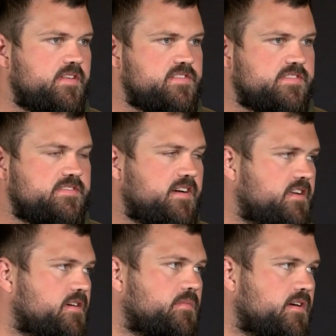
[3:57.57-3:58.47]
and just
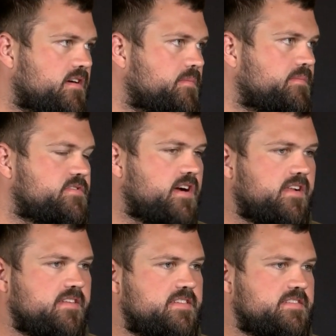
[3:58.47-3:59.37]
study them, learn them, try
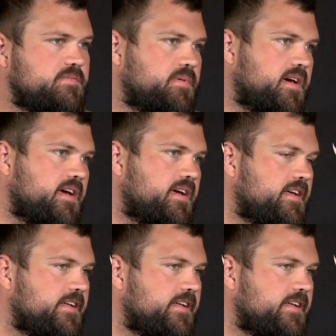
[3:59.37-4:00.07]
to anticipate,